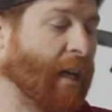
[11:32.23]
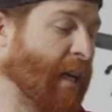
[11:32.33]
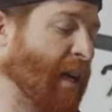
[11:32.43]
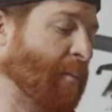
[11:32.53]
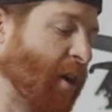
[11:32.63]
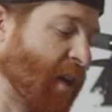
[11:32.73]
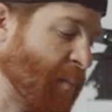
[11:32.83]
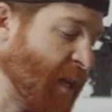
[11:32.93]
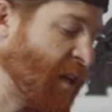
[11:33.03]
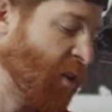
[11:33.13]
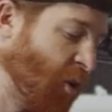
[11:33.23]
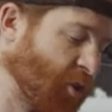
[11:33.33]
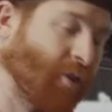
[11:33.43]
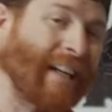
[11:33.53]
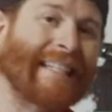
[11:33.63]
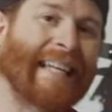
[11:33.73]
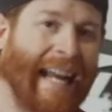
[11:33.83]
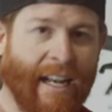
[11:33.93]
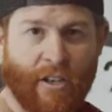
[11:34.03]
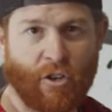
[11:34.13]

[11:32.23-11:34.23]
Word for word: um, are going to be closer to 10